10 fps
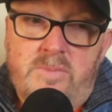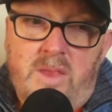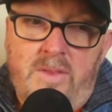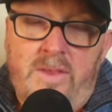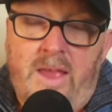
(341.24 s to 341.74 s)

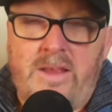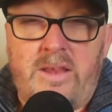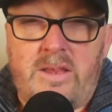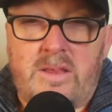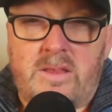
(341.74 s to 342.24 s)

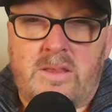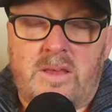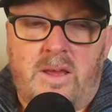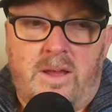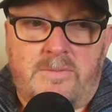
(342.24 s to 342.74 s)

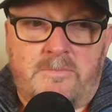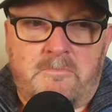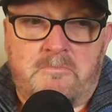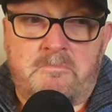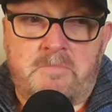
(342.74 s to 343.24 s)
80s.
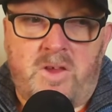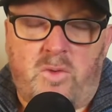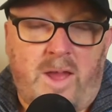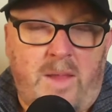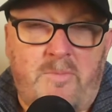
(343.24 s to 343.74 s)
That's what
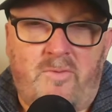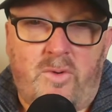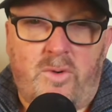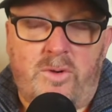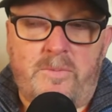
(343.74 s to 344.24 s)
I aim
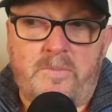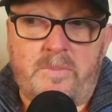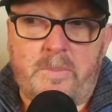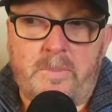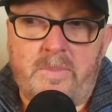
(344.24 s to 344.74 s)
for.
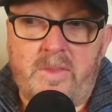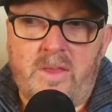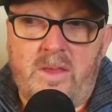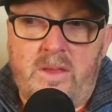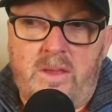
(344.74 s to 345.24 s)

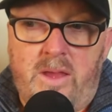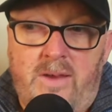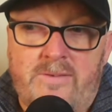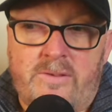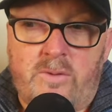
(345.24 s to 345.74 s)
I've
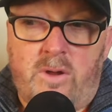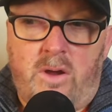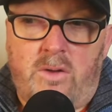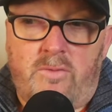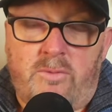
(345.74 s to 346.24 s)
still got
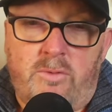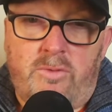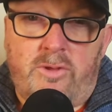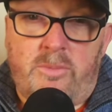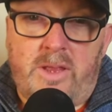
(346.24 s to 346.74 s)
another month and
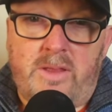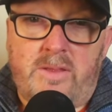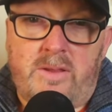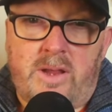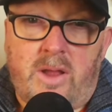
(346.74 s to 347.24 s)
a bit till
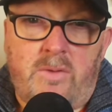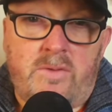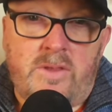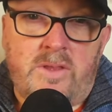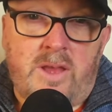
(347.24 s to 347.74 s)
I go and see
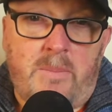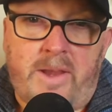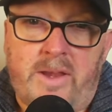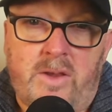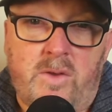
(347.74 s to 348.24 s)
the
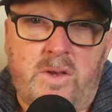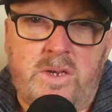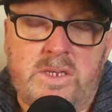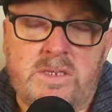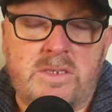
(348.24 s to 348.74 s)
diabetic
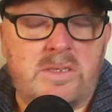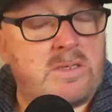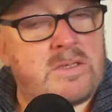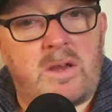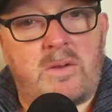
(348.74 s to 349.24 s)
nurse.
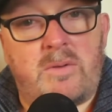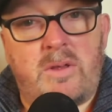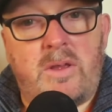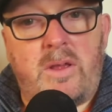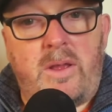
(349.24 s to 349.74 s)
So,
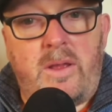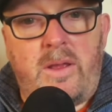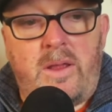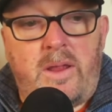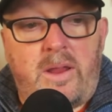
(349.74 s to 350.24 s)

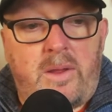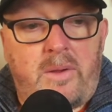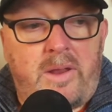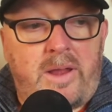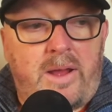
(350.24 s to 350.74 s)
you know,
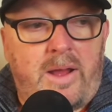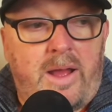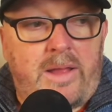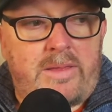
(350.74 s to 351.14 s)
and I